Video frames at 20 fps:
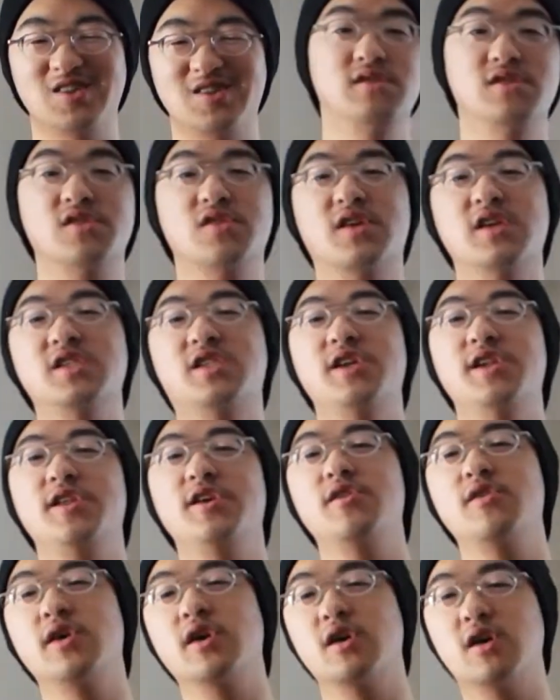So
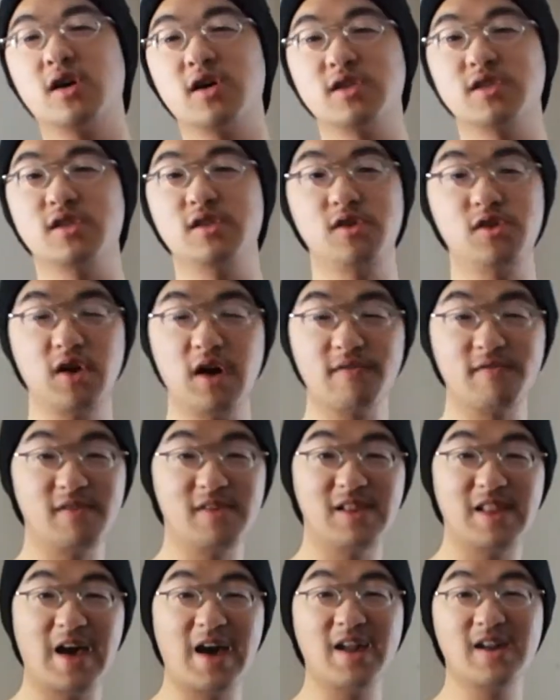continuing on, you have
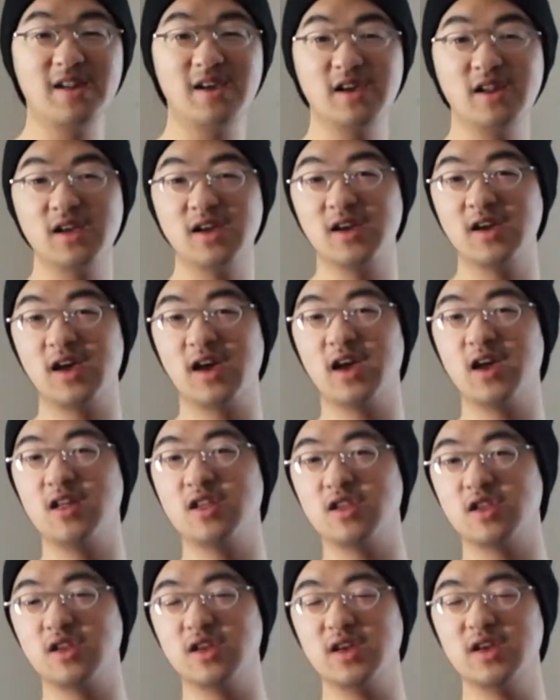landed
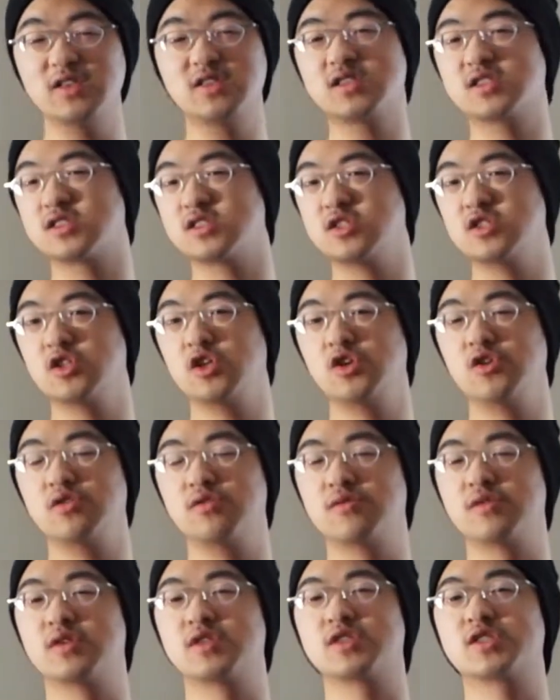and it's
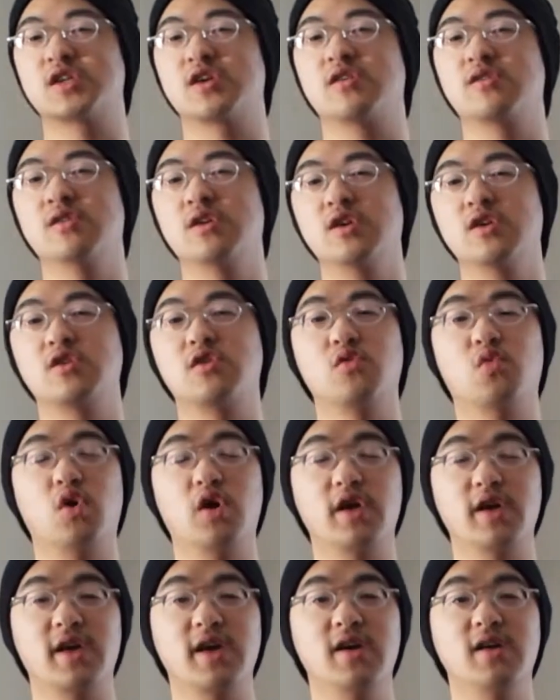noon, so you
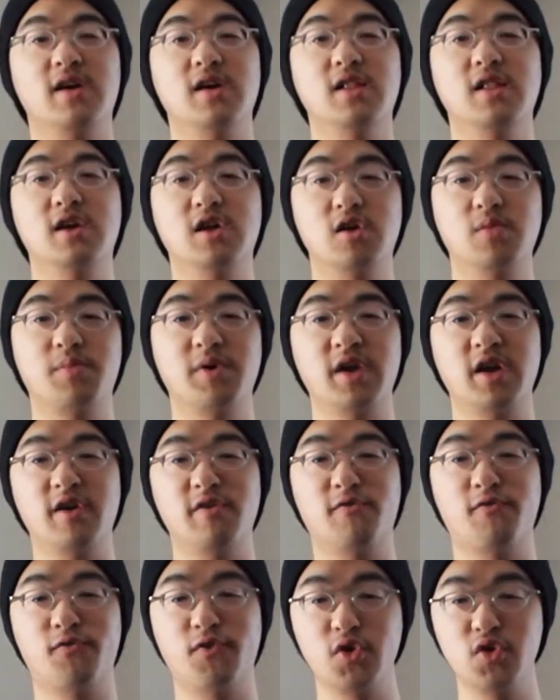want to get a little bit
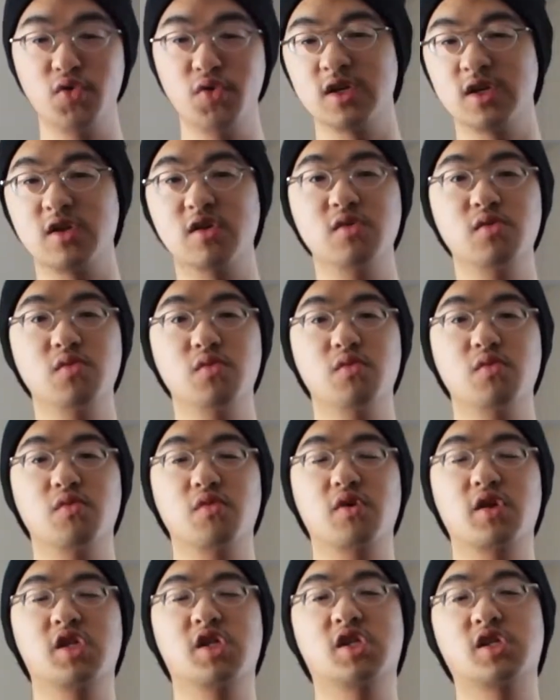of food. You
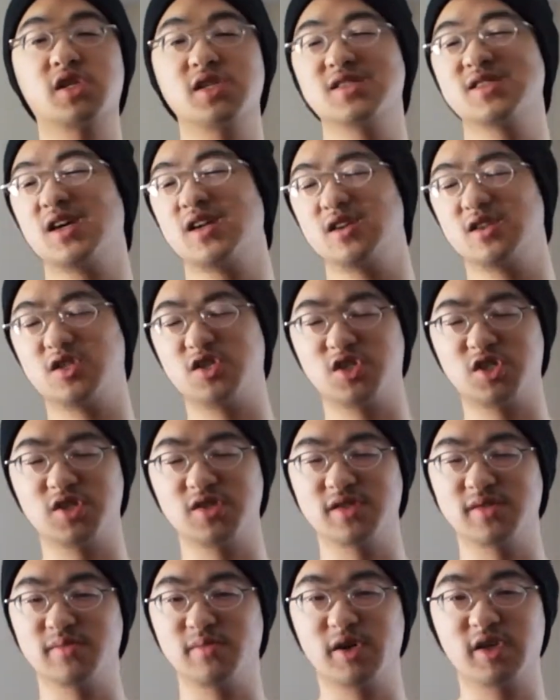decided to
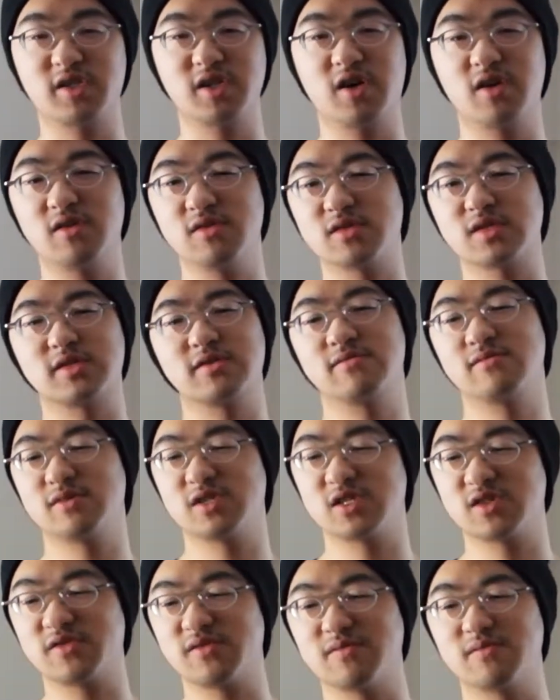choose McDonald's
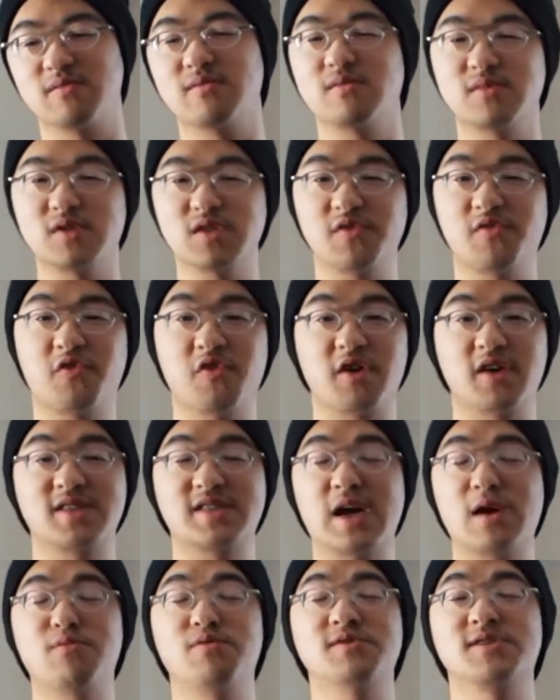just for
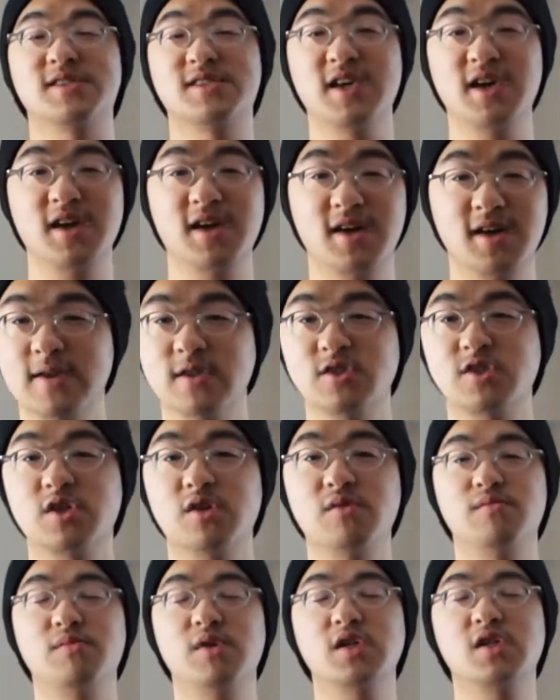example's sake.
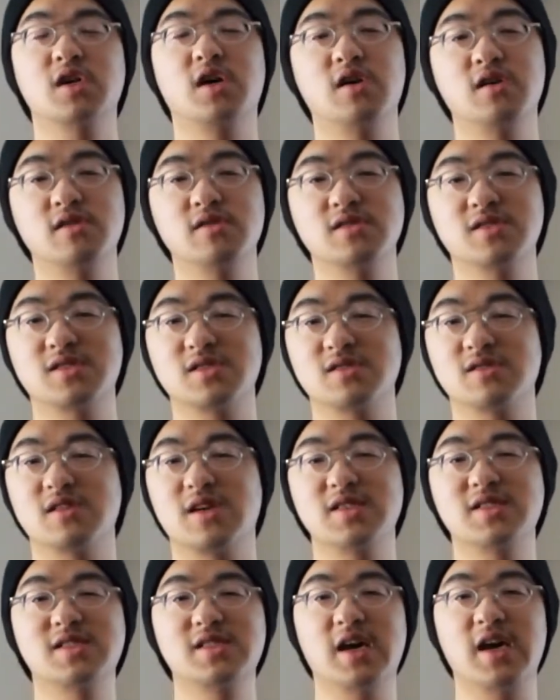So McDonald's,
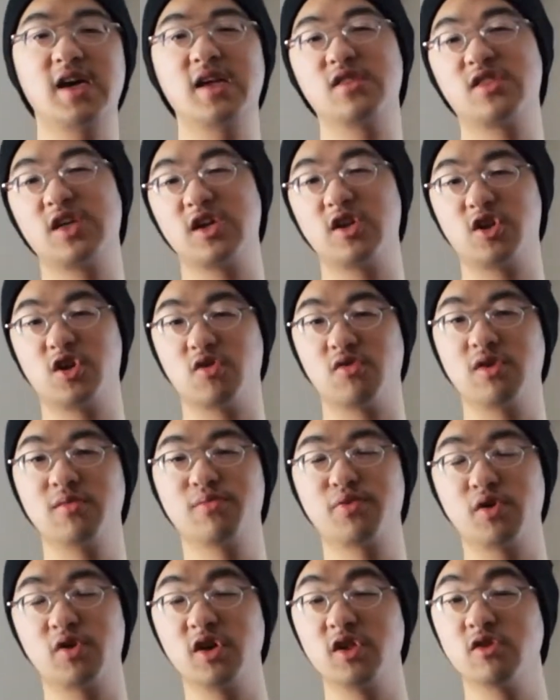let's say they don't
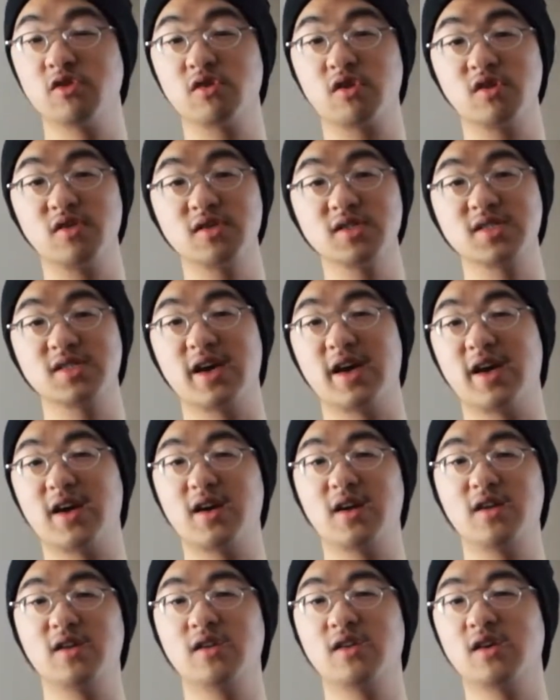employ locals
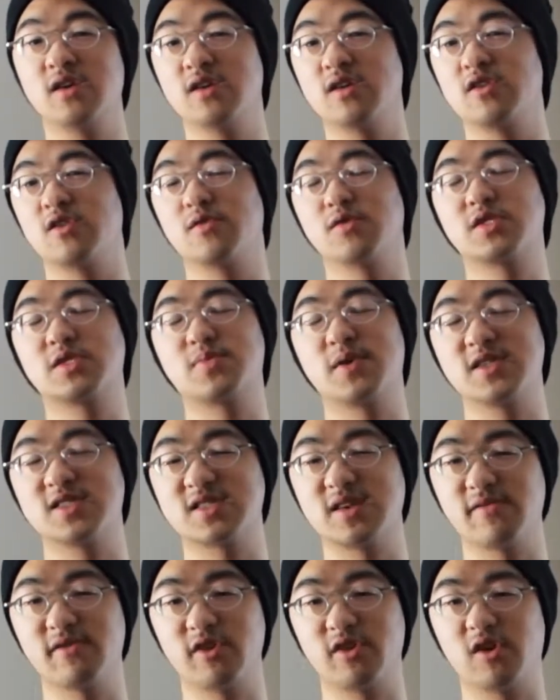and you spend
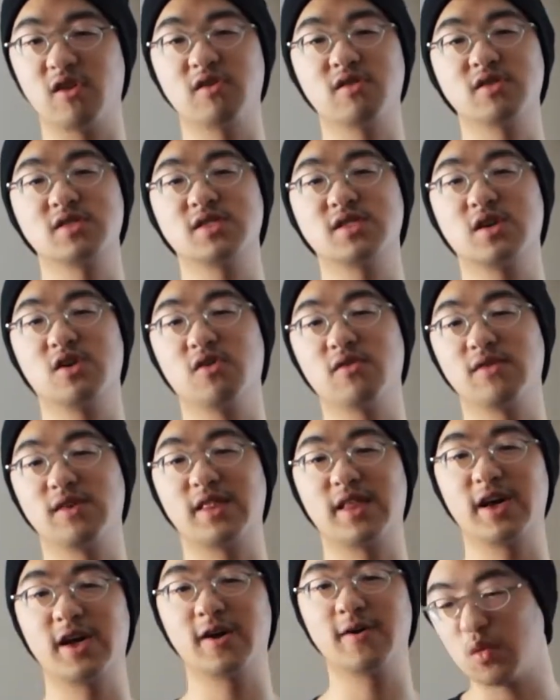$7 over
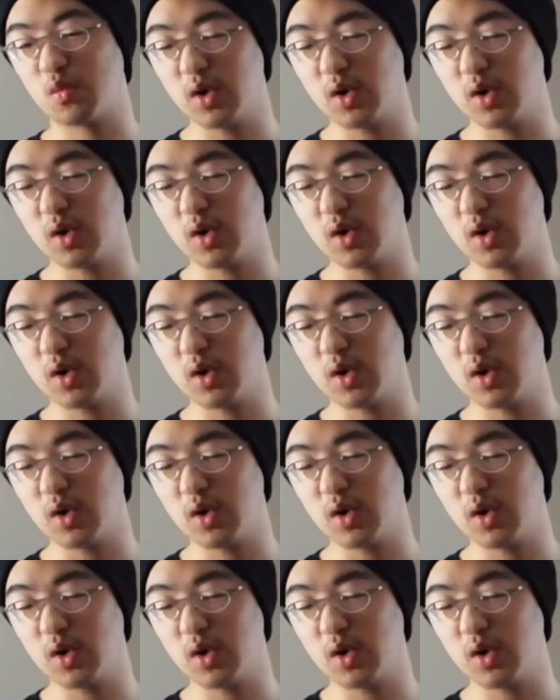there.